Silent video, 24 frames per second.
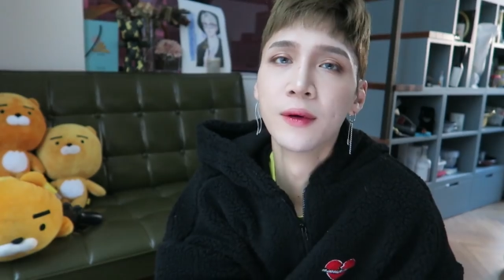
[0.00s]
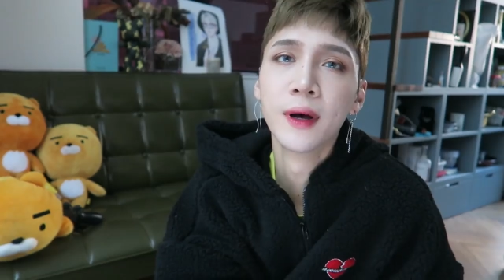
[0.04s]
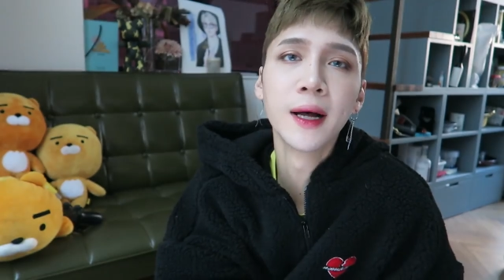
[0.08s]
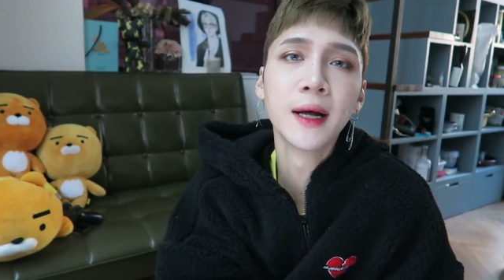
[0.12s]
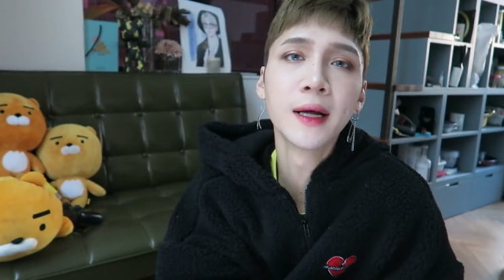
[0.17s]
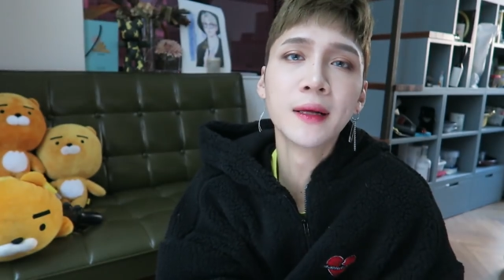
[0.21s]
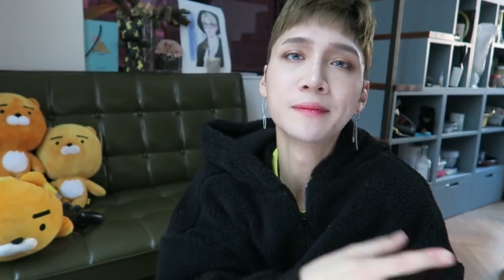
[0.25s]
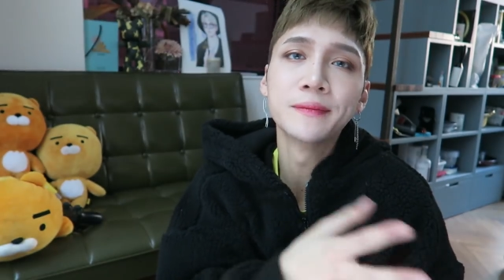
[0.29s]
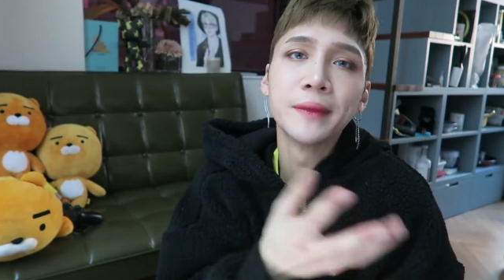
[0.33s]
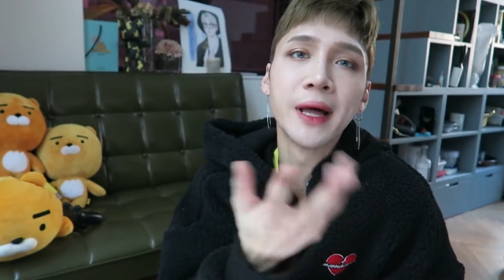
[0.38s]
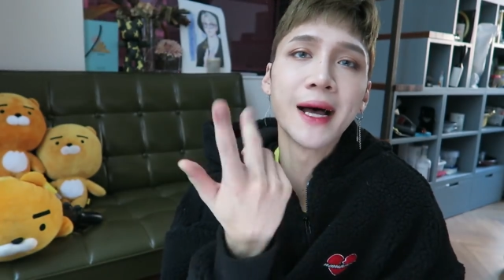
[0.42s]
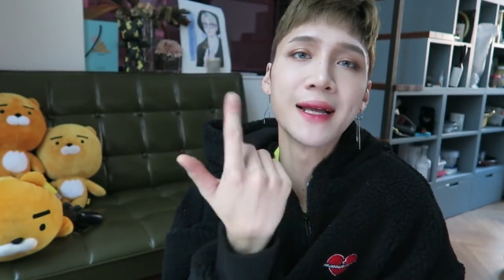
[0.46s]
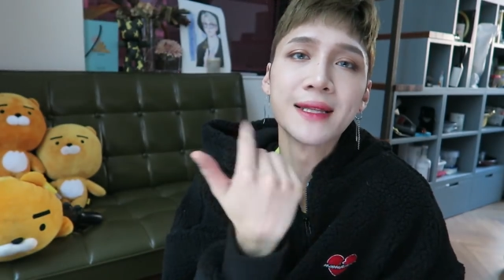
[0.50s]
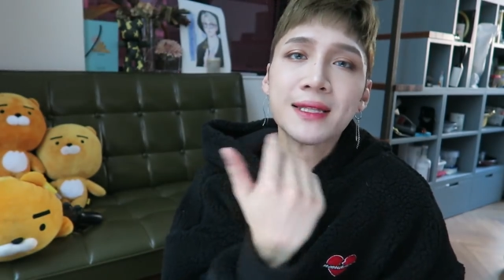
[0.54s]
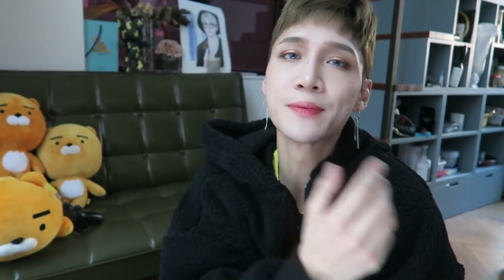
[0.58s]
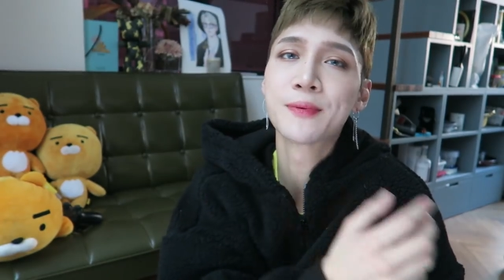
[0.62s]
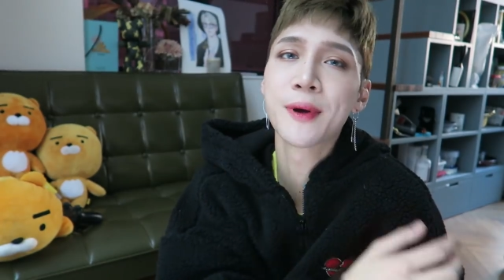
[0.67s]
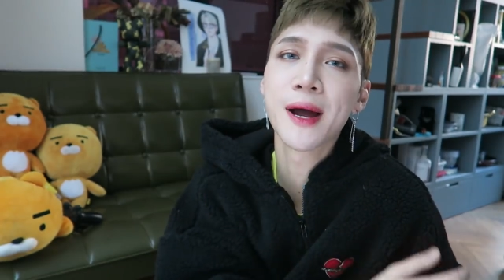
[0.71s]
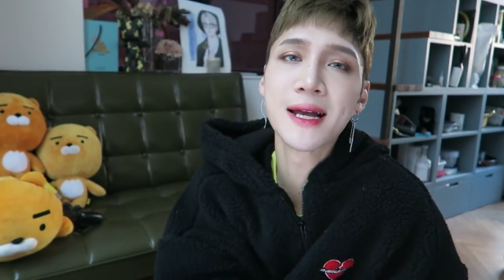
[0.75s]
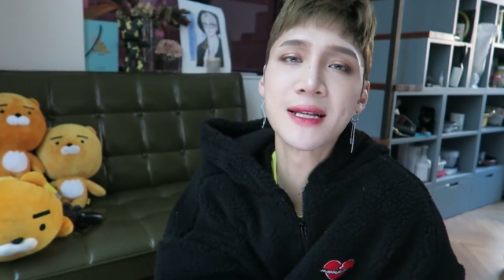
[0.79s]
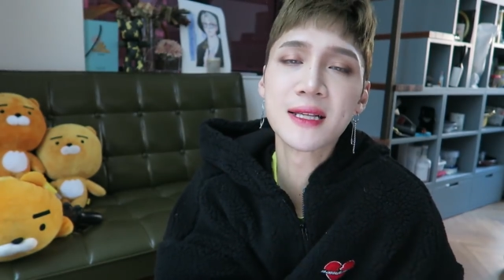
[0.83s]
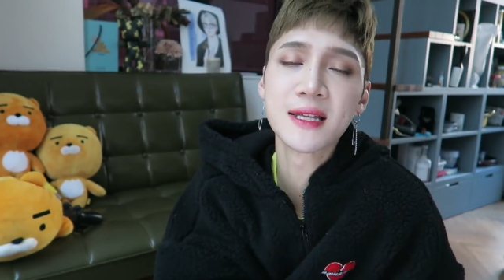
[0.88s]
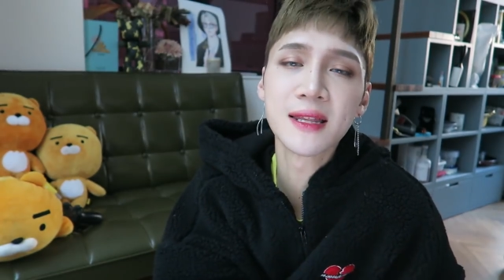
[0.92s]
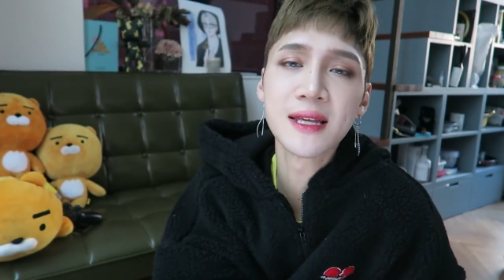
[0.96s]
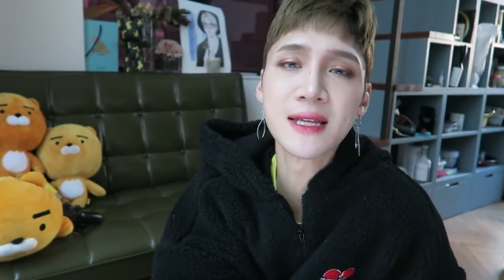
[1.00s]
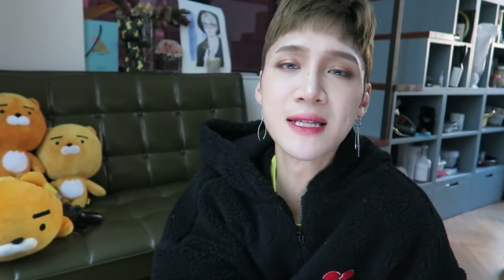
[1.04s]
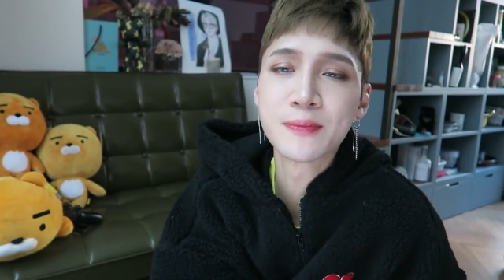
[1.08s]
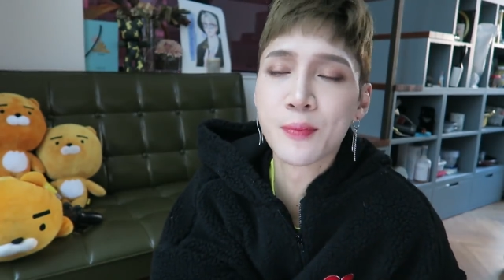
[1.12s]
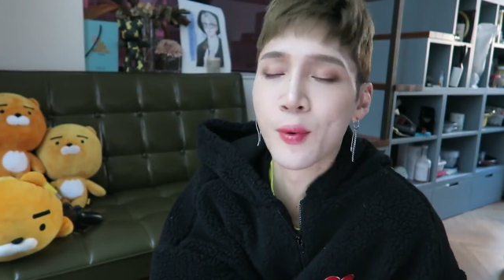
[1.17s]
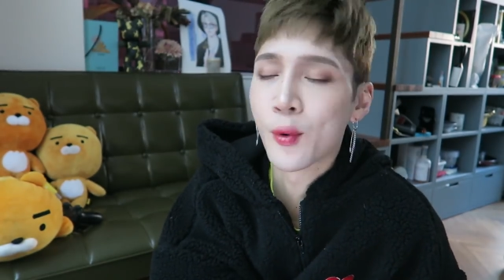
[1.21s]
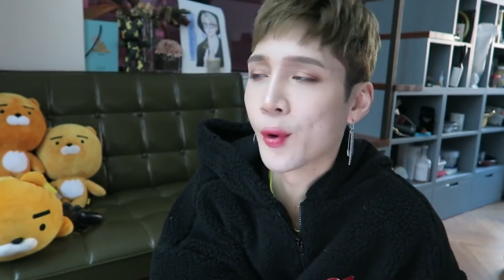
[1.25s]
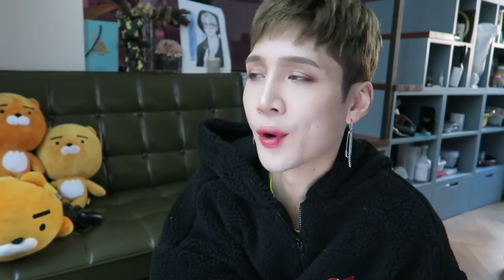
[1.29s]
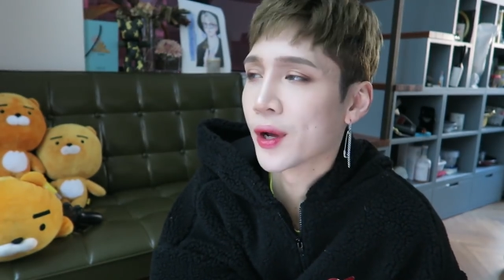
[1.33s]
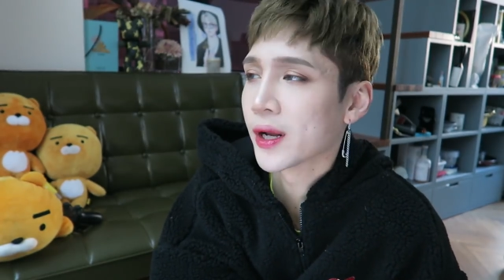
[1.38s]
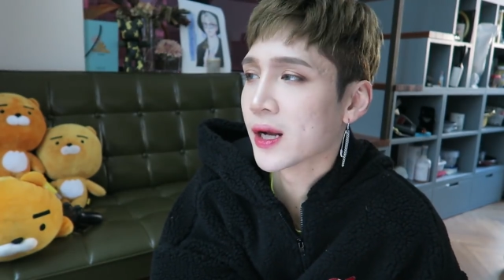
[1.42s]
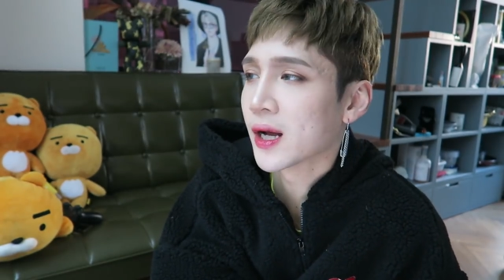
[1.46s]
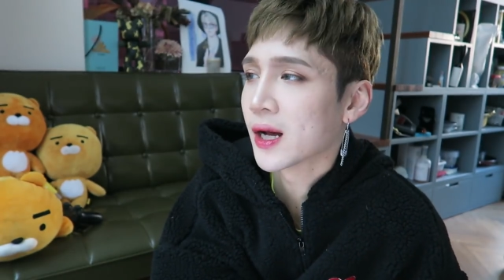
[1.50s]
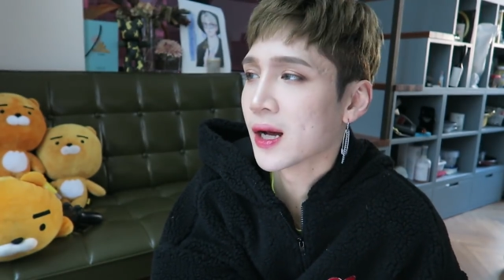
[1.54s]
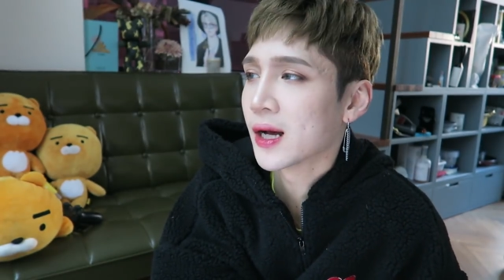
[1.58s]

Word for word: Well, not surprised at this point.